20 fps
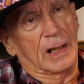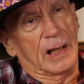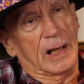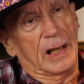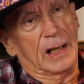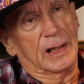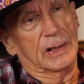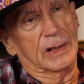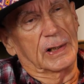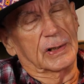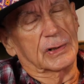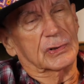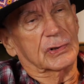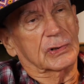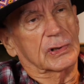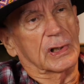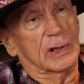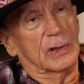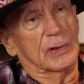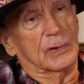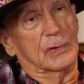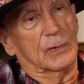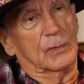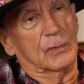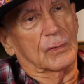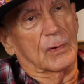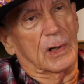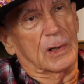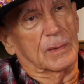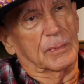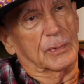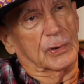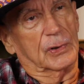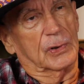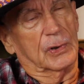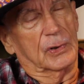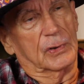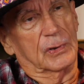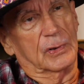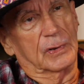And then Senator Robert
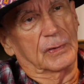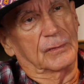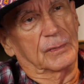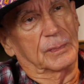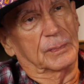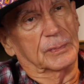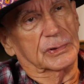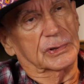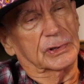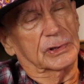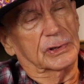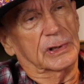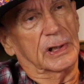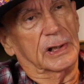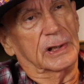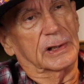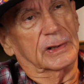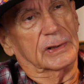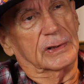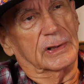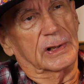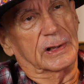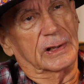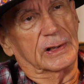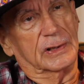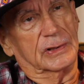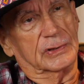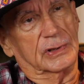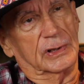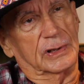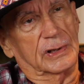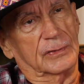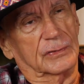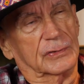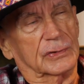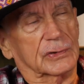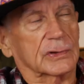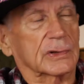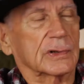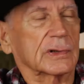Curren from the state of Tennessee.
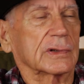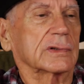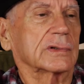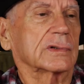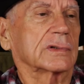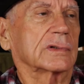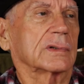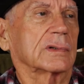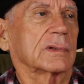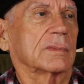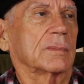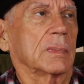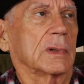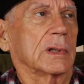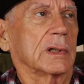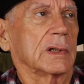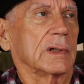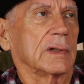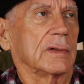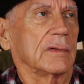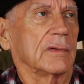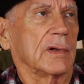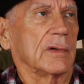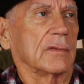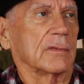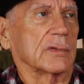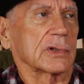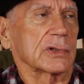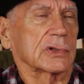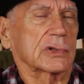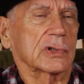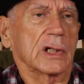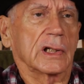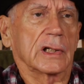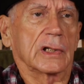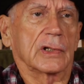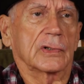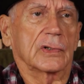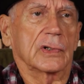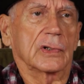I believe he was a
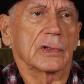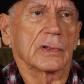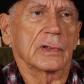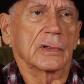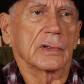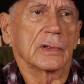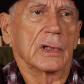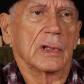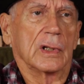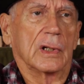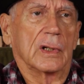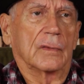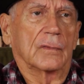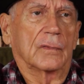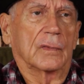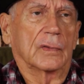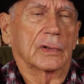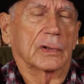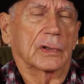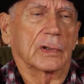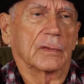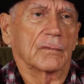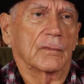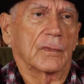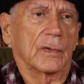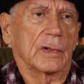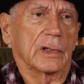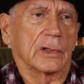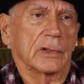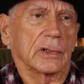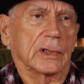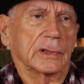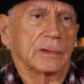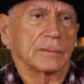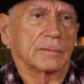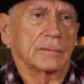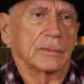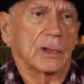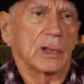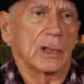senator for the
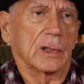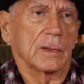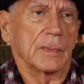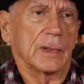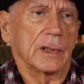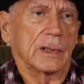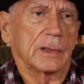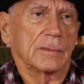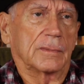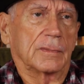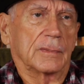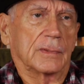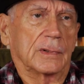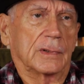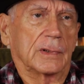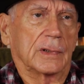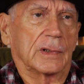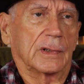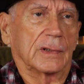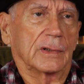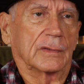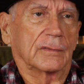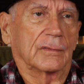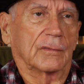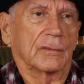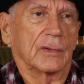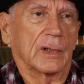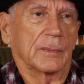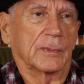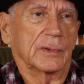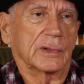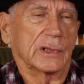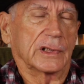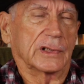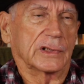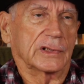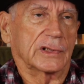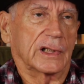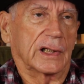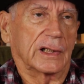Confederate government,
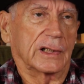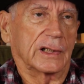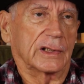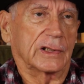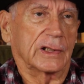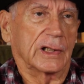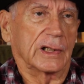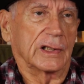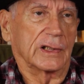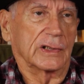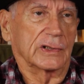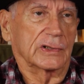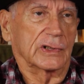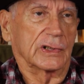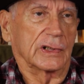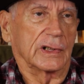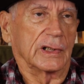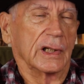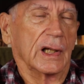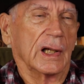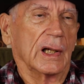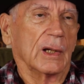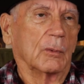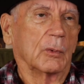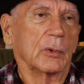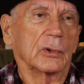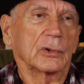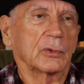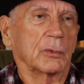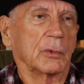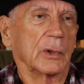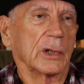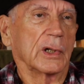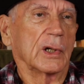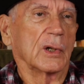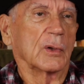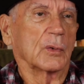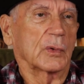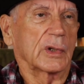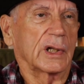representing the state of Tennessee, which we're
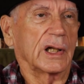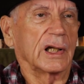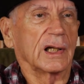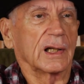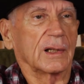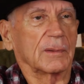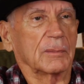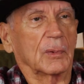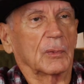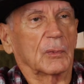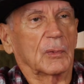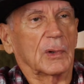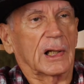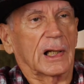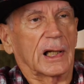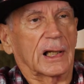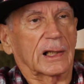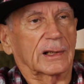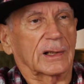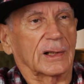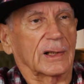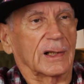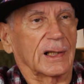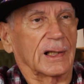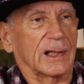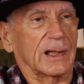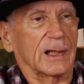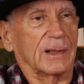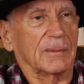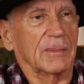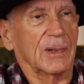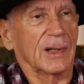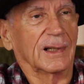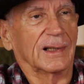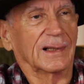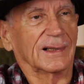no kin, but we like the name.